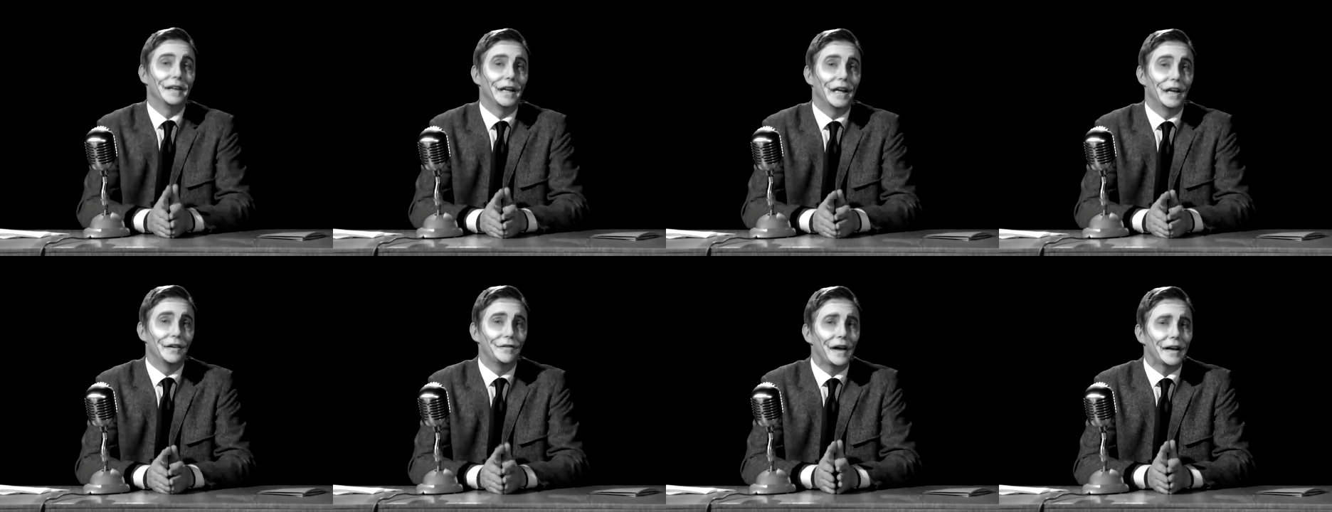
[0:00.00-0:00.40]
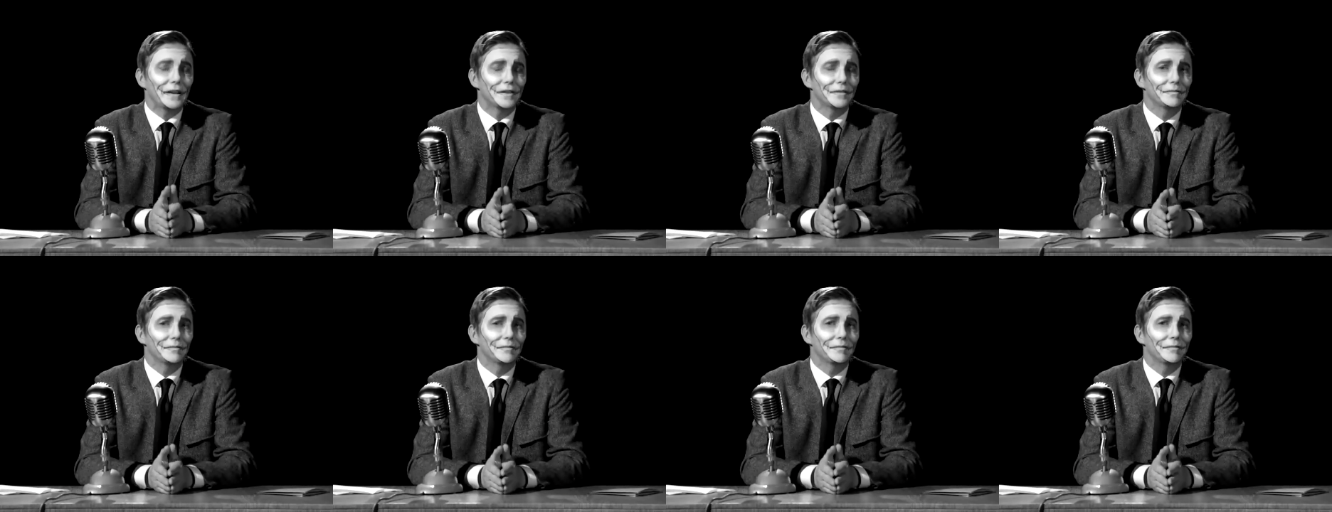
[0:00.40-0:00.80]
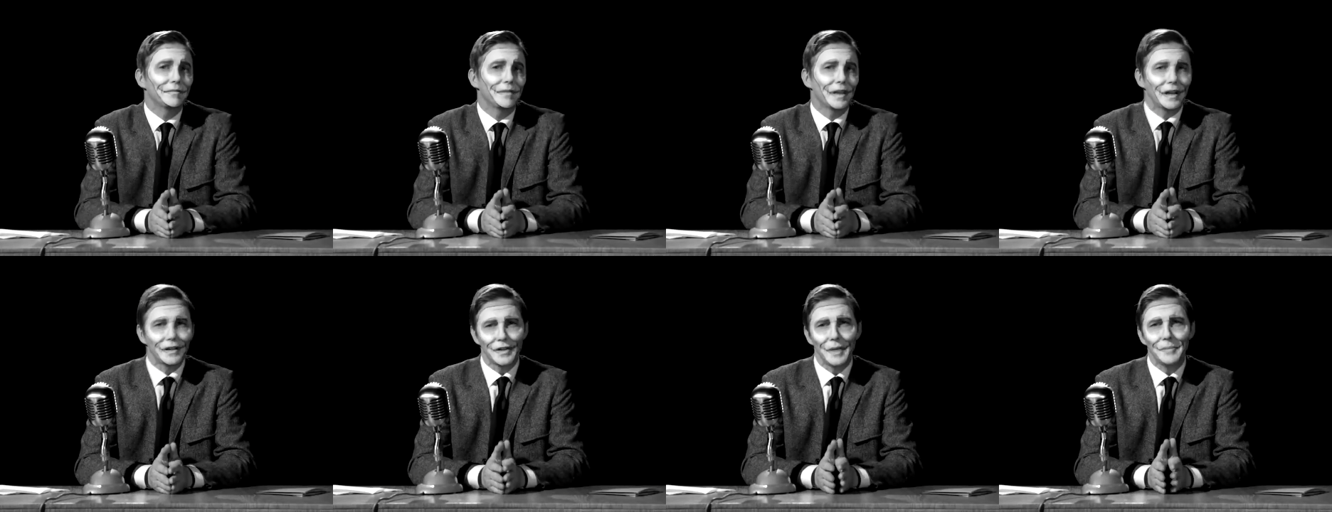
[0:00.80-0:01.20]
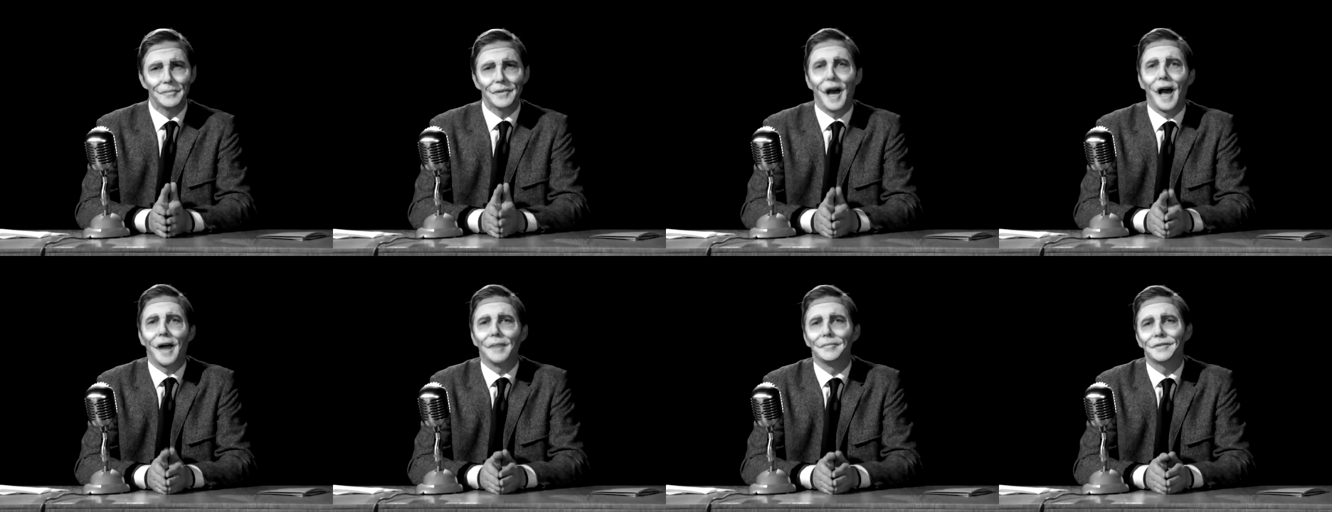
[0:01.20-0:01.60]
In fact,
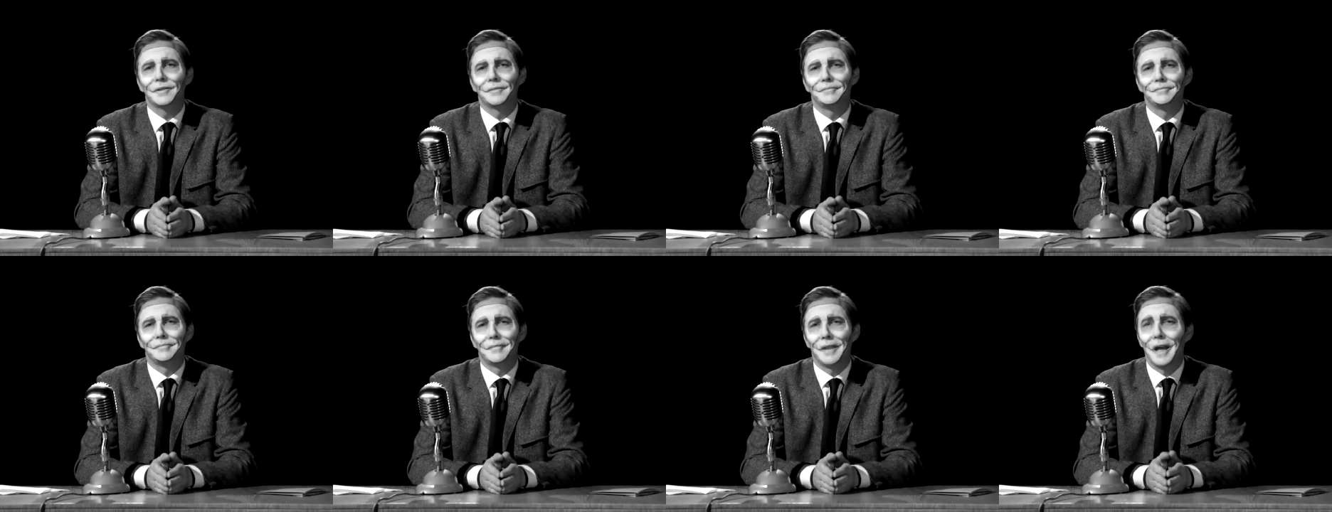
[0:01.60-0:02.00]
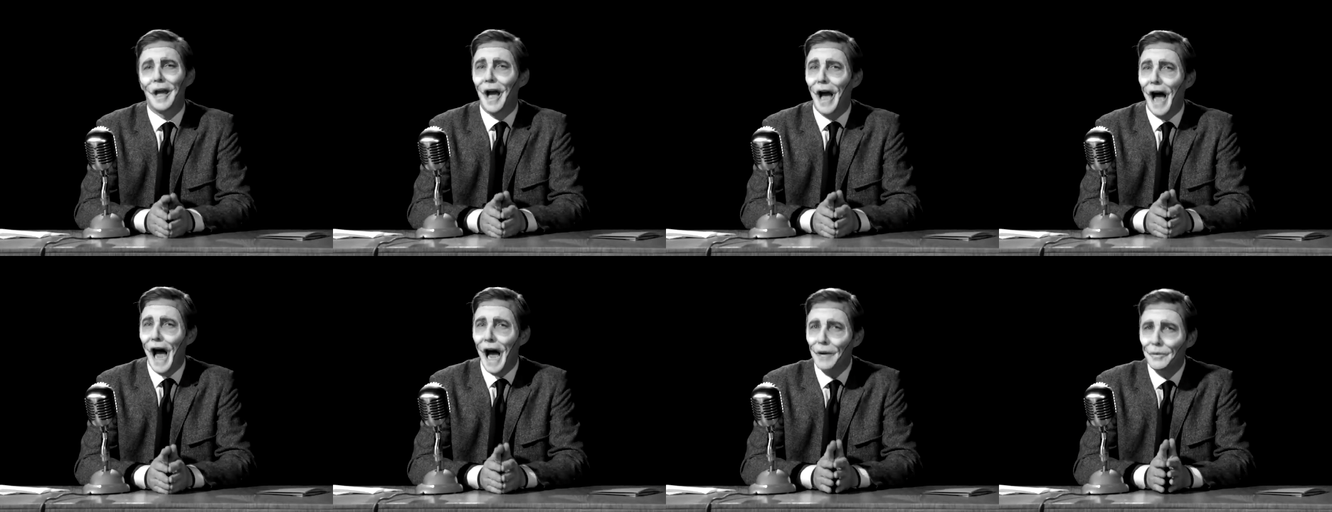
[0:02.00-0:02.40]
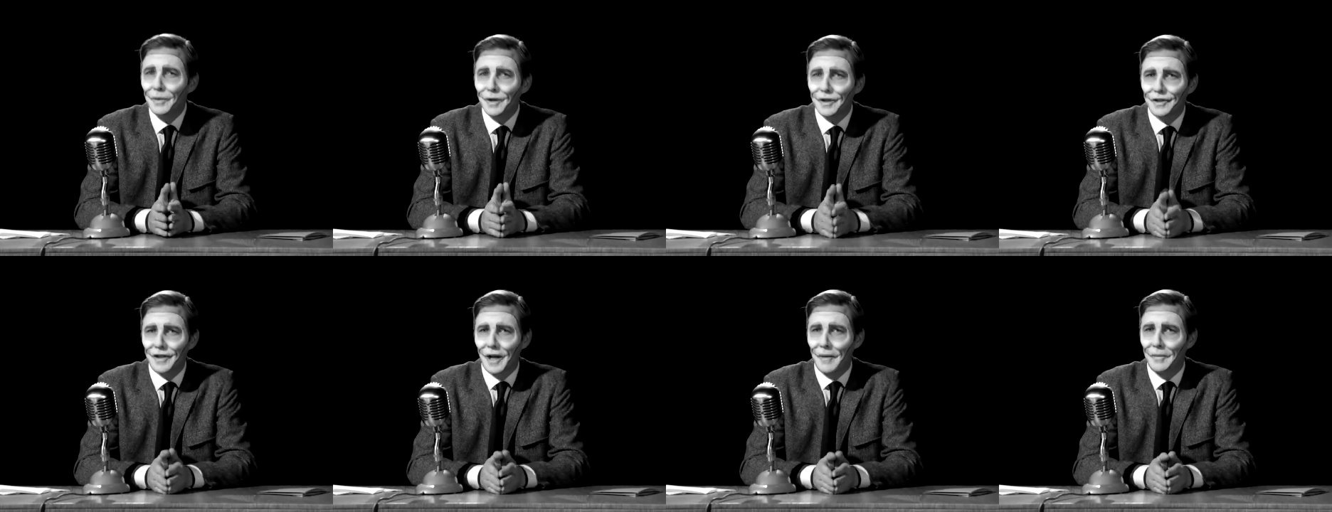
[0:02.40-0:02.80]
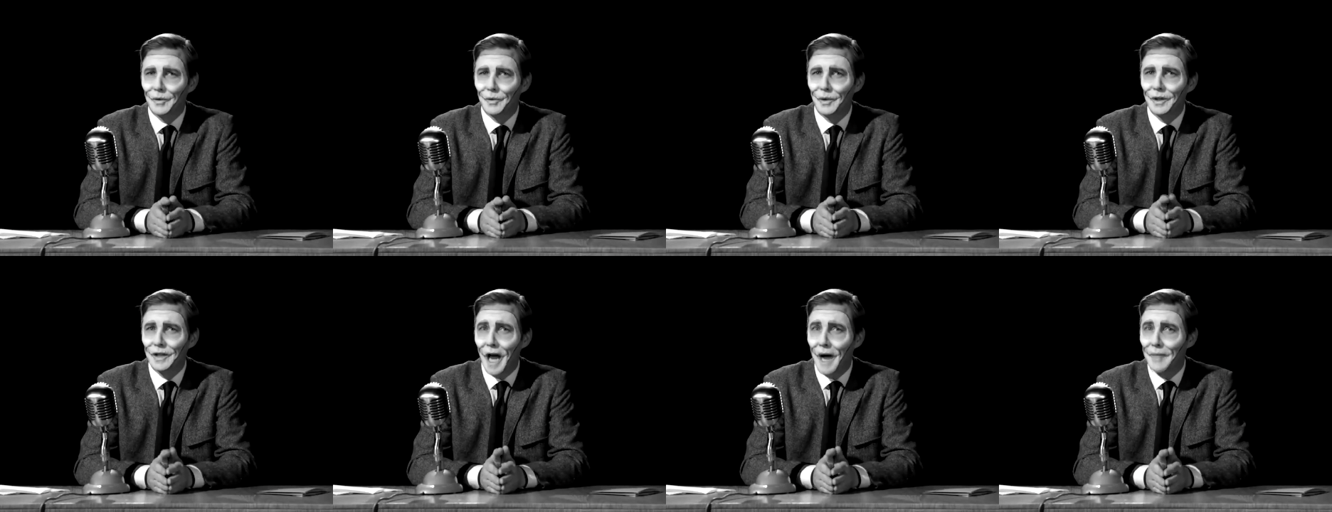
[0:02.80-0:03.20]
sometimes I wish someone
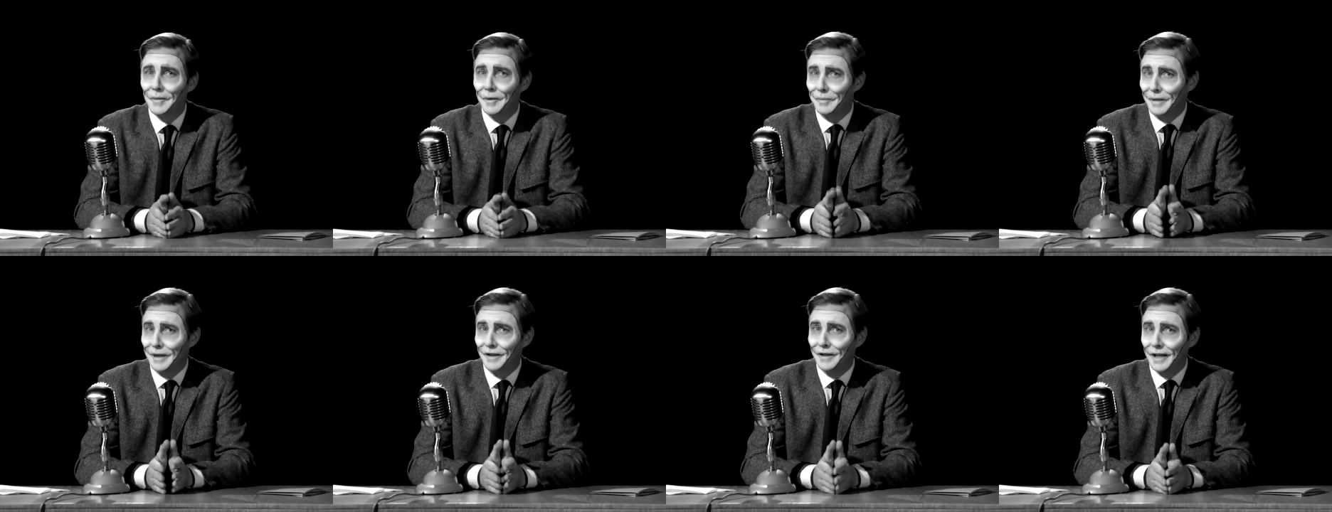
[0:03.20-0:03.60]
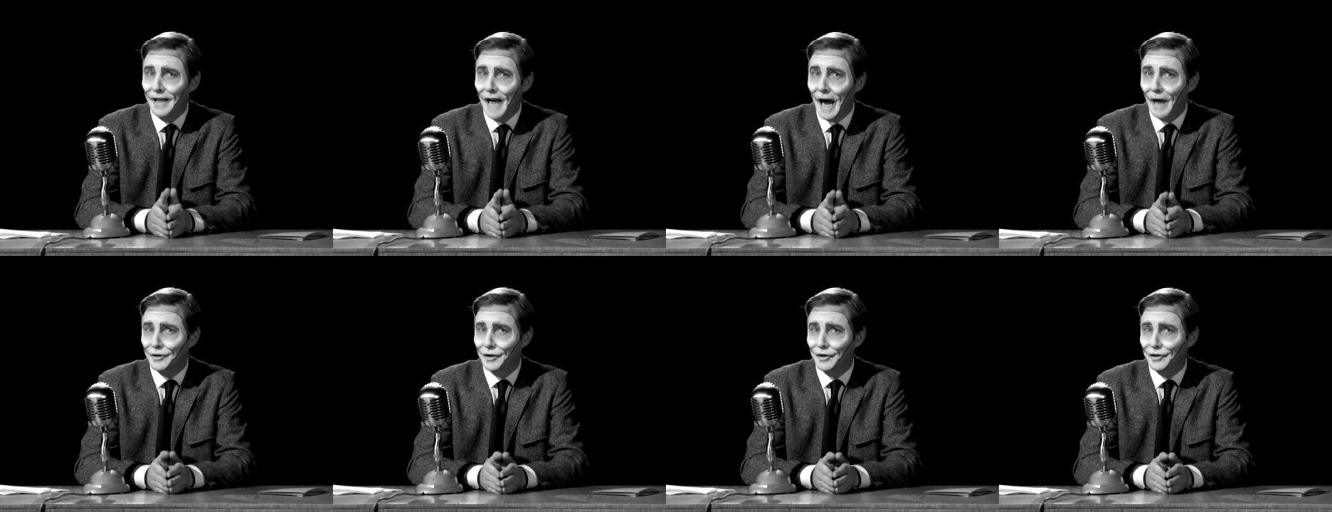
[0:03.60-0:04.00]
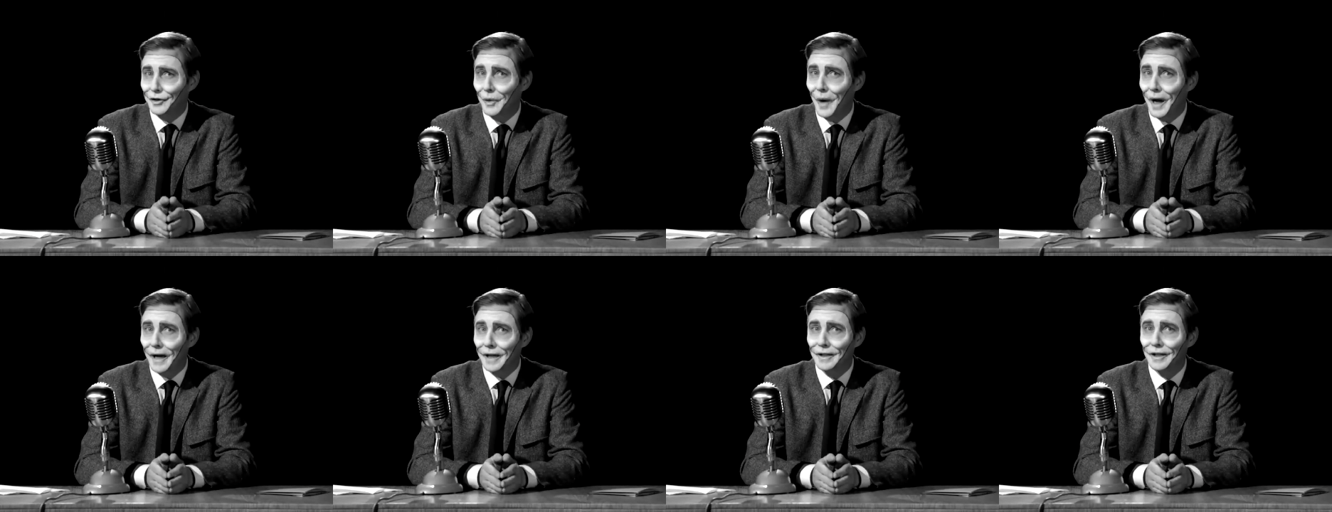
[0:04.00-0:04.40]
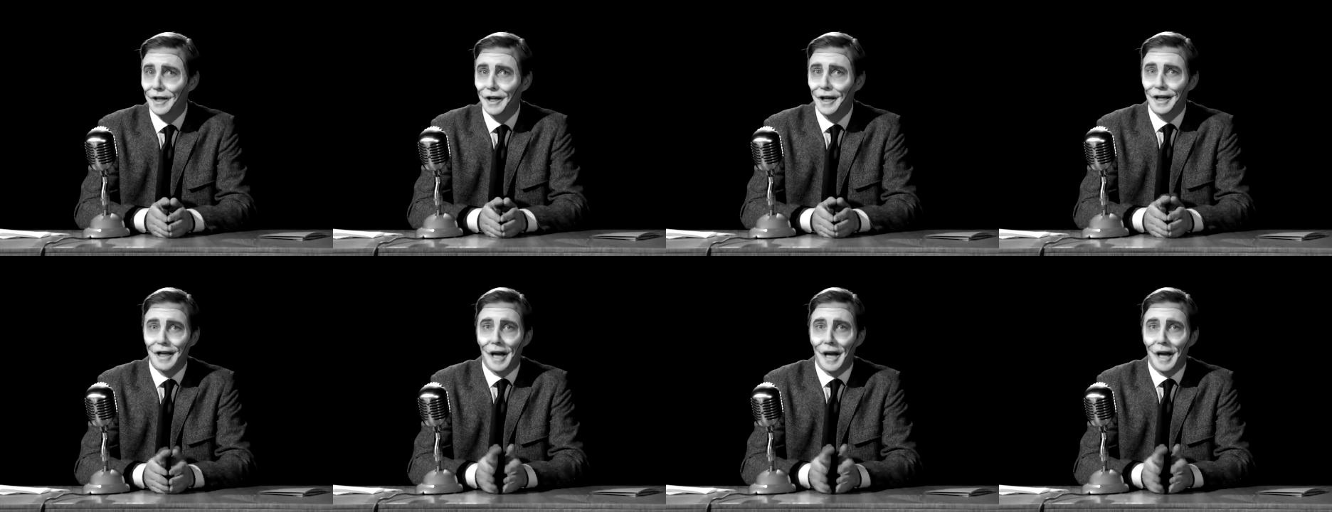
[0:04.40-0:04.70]
would come and be the announcer so I could